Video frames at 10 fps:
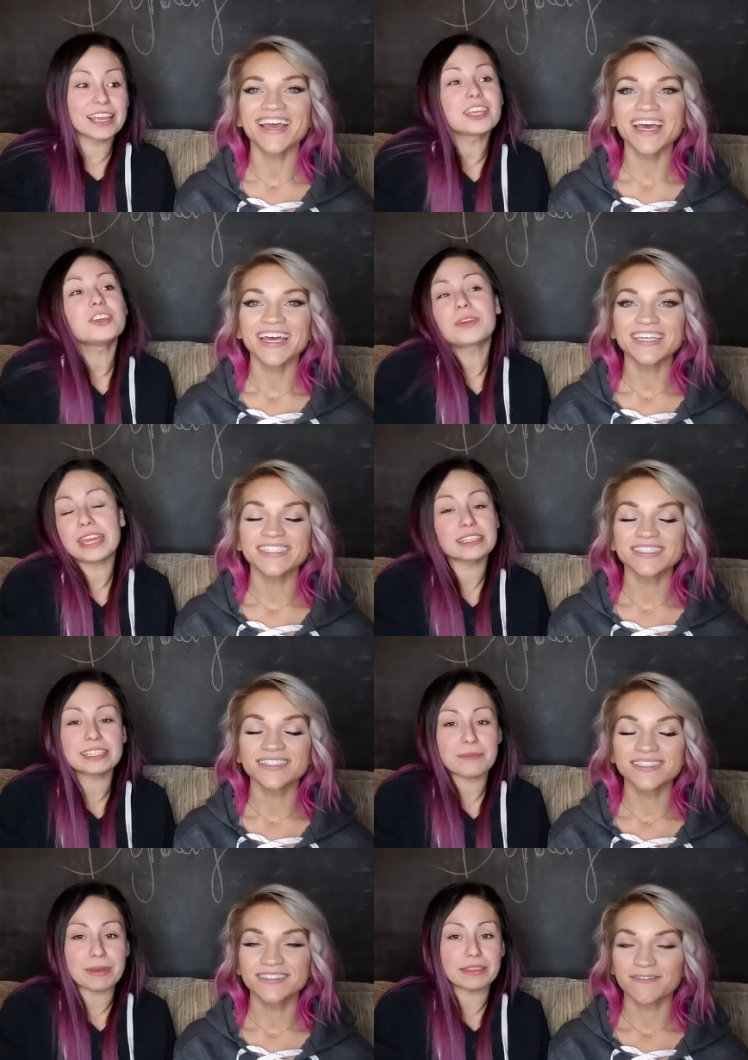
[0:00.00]
Speaker 1: you can't
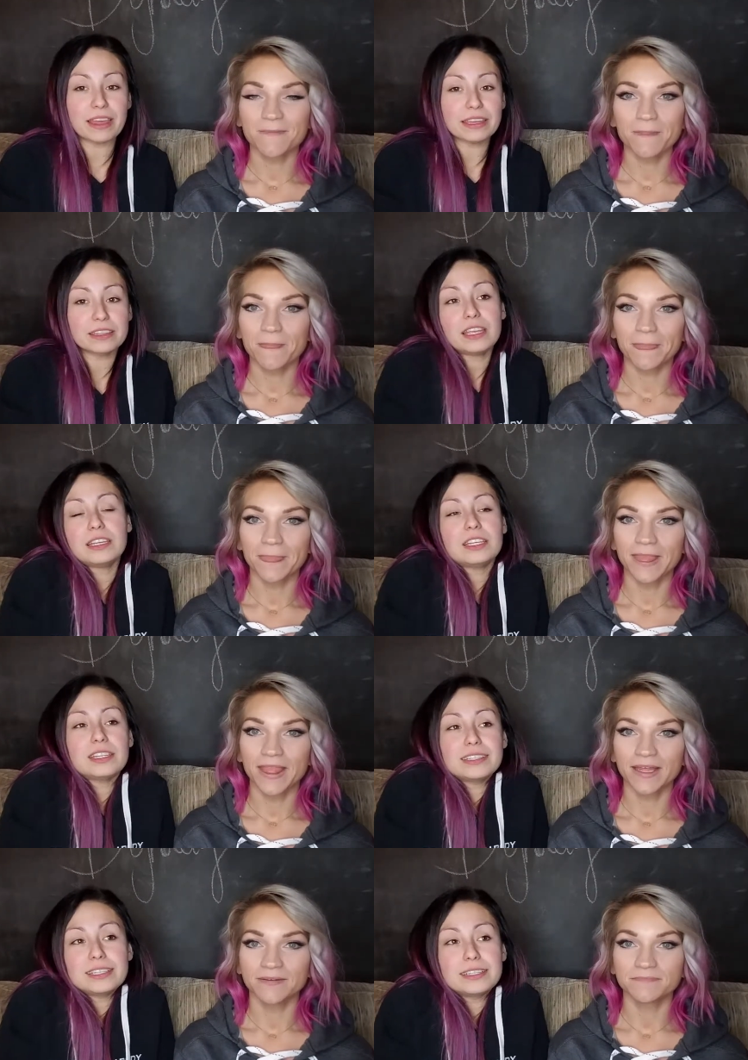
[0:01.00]
skip it. Like, it,
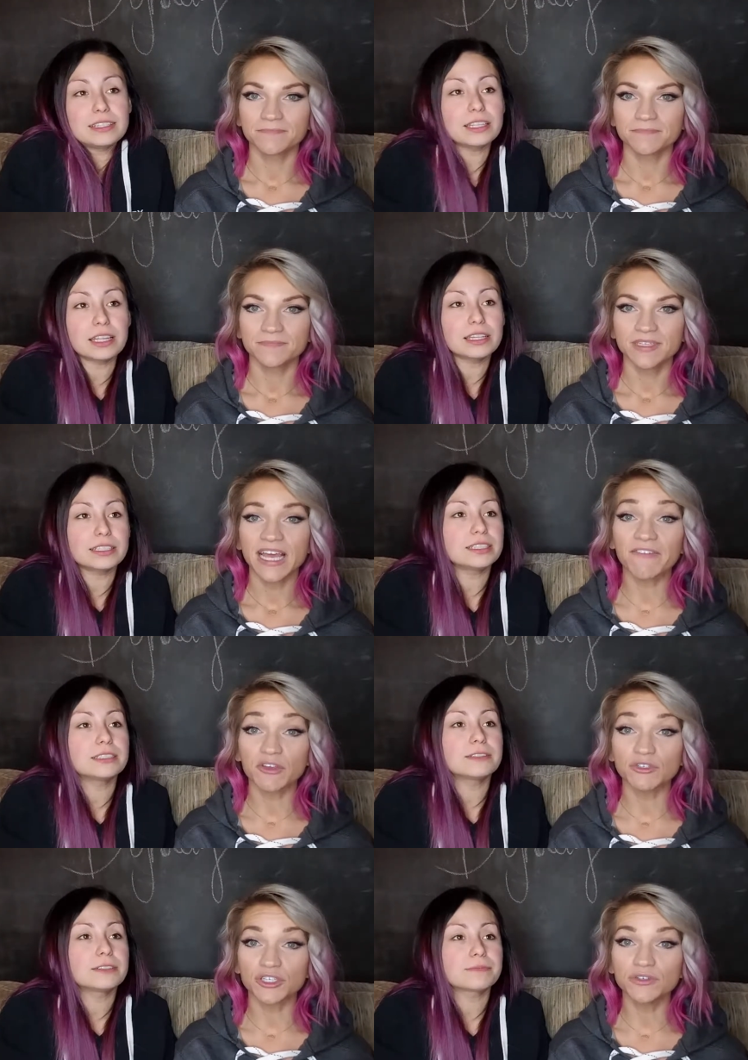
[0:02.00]
if
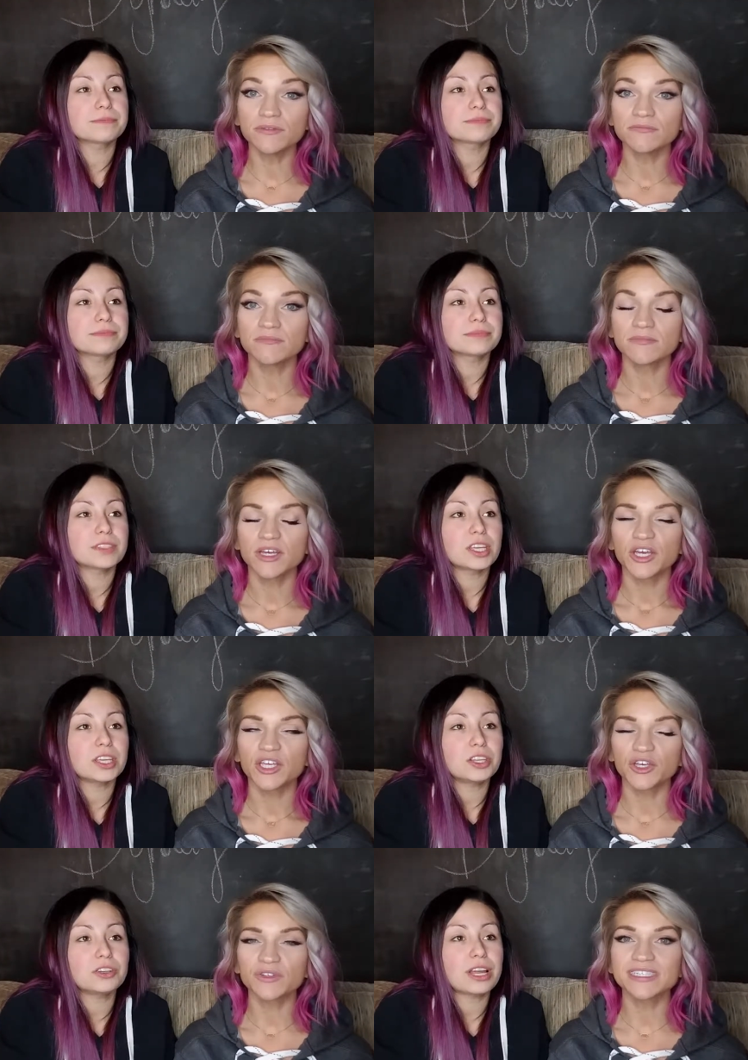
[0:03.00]
you do,
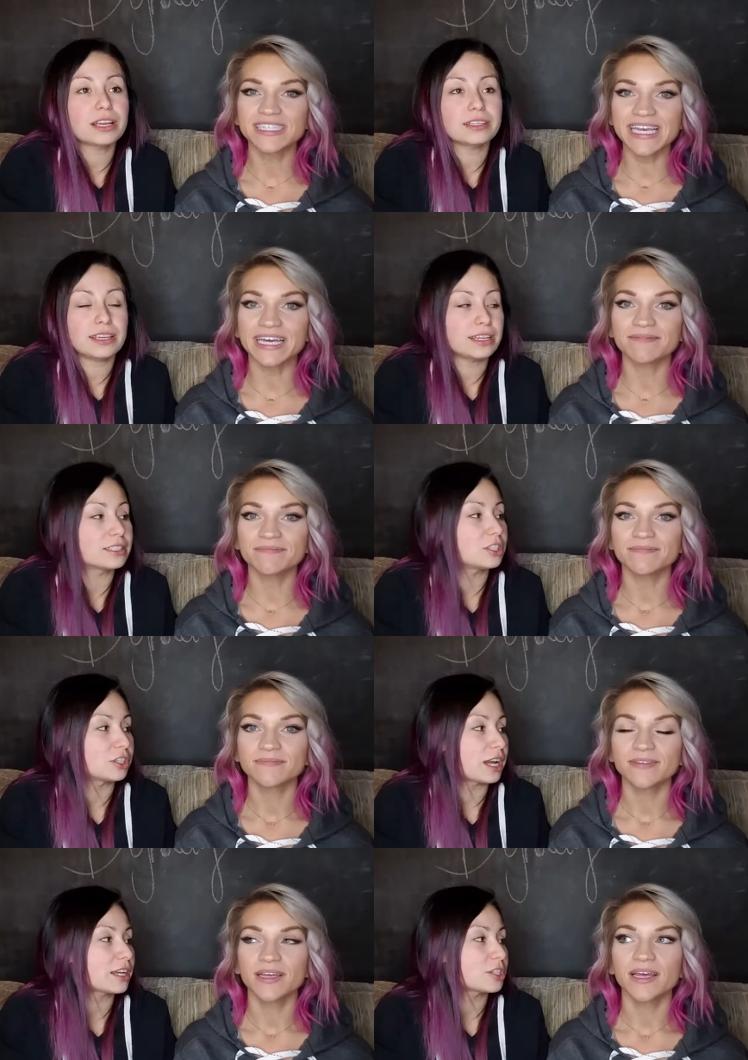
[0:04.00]
you'll not, see it. Yes,
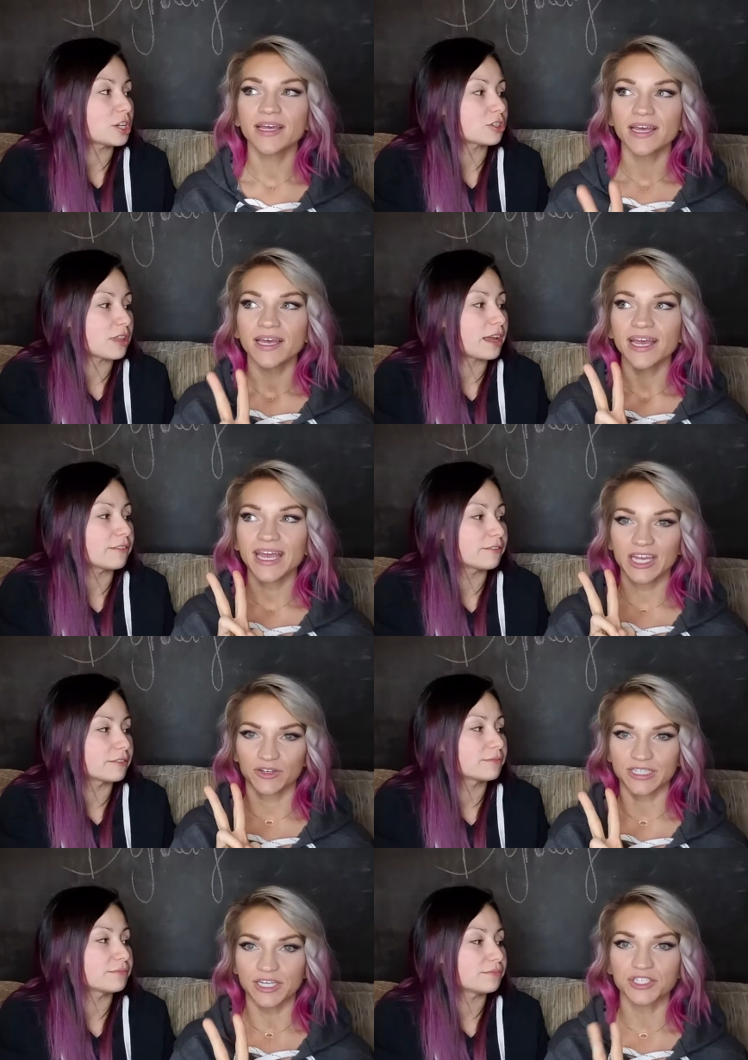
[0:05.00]
Speaker 2: you're not going to change your life. It'll
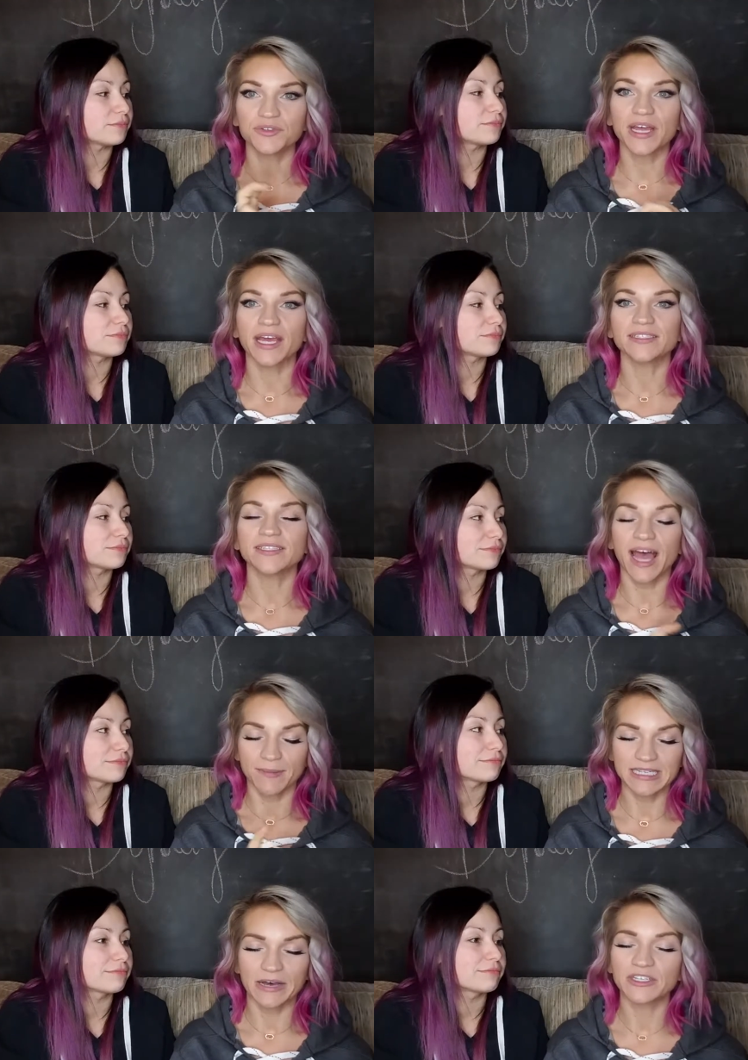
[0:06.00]
take two days.
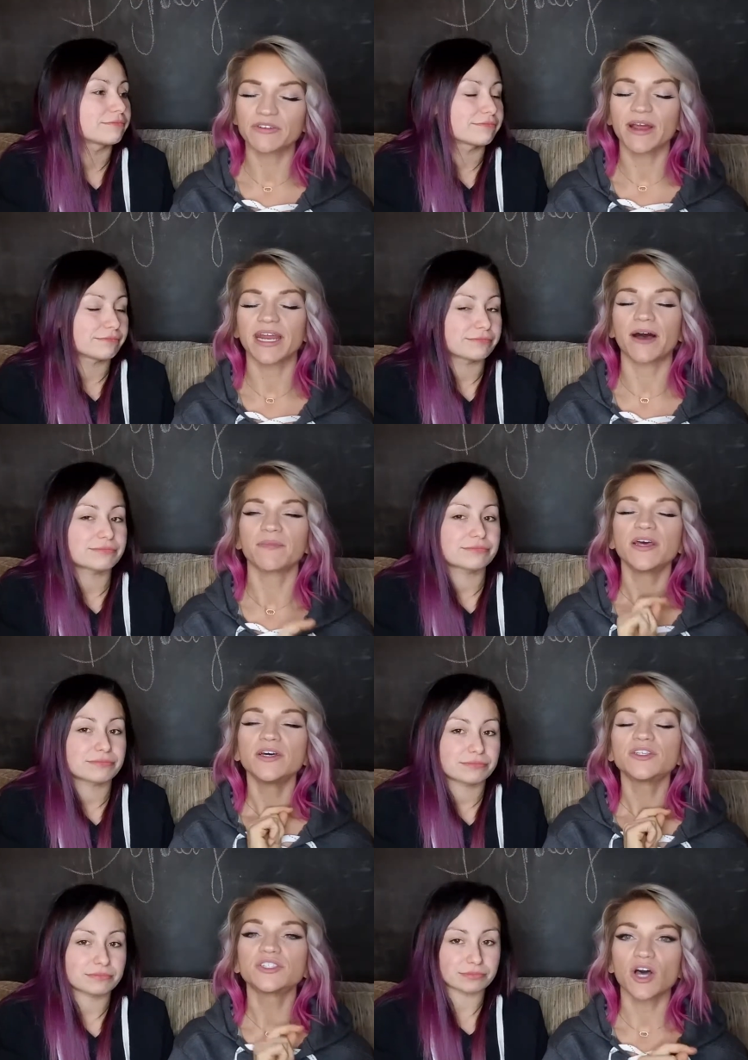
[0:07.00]
I'm telling you right now.
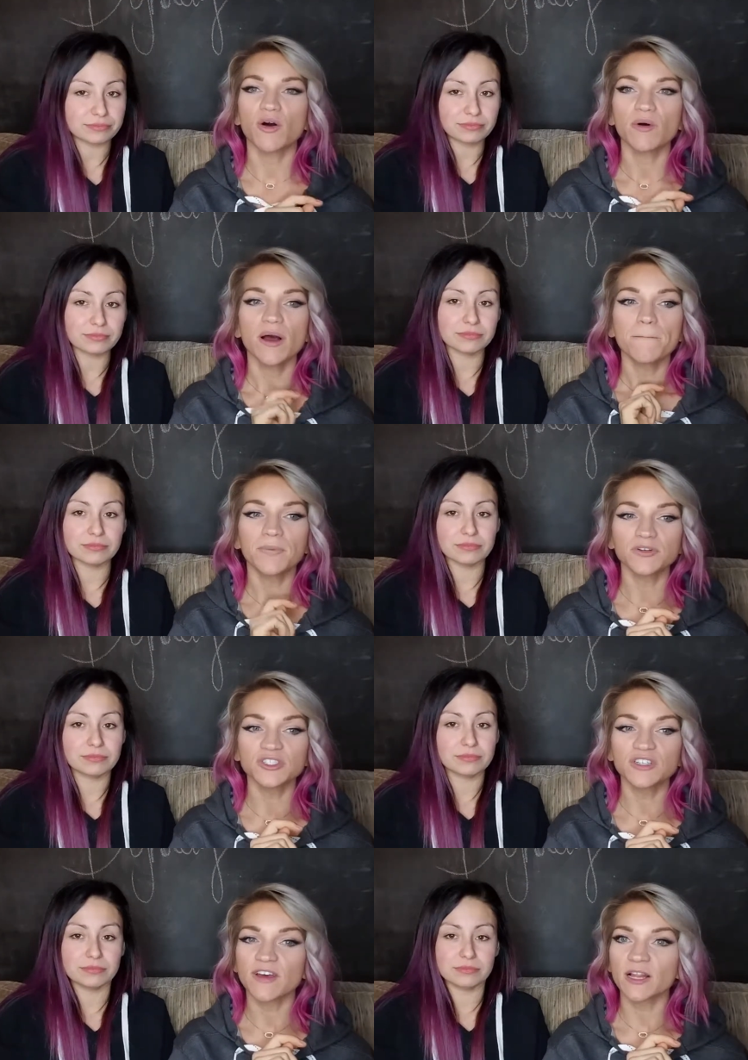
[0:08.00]
So,
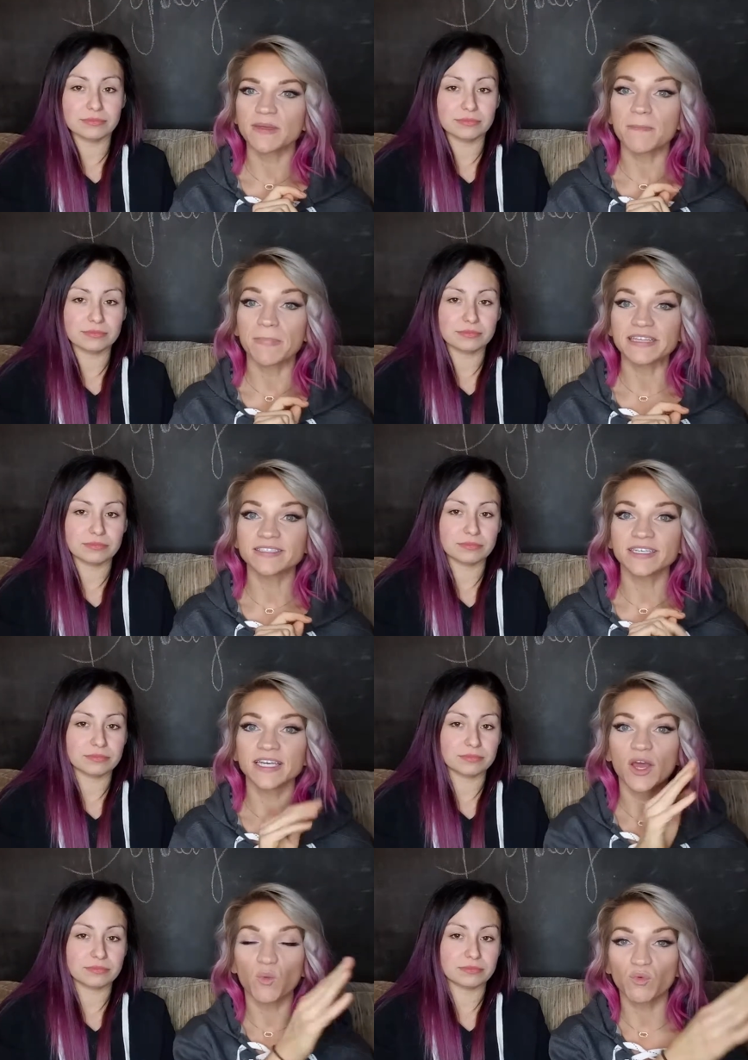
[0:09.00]
personal development
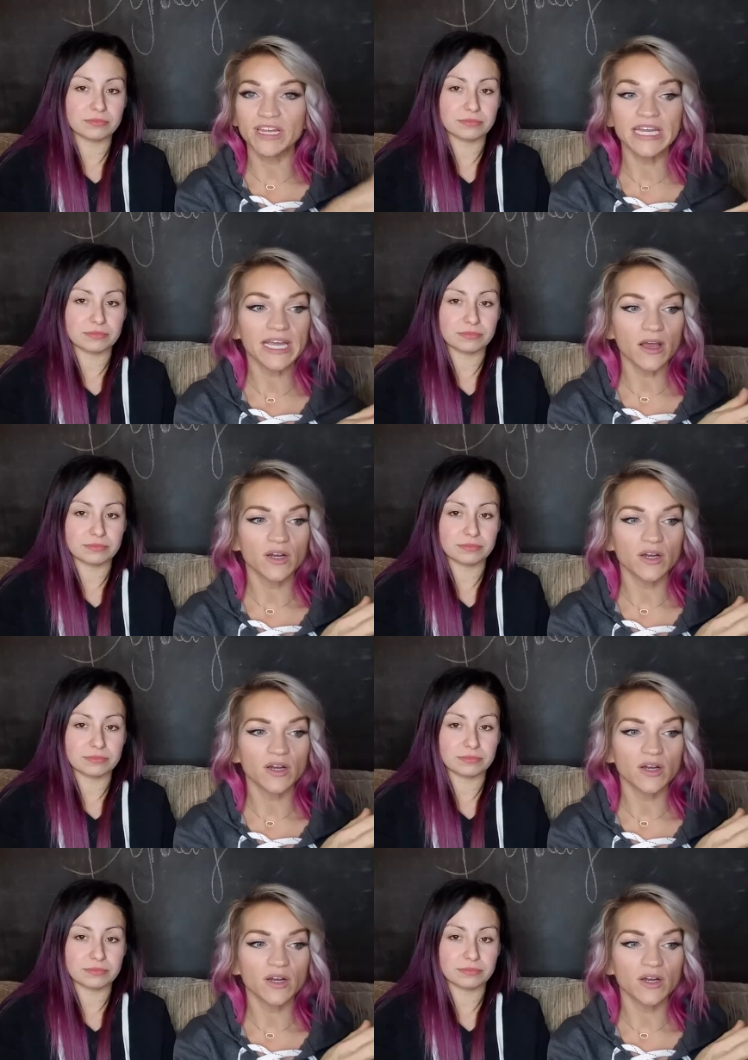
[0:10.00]
basically, reading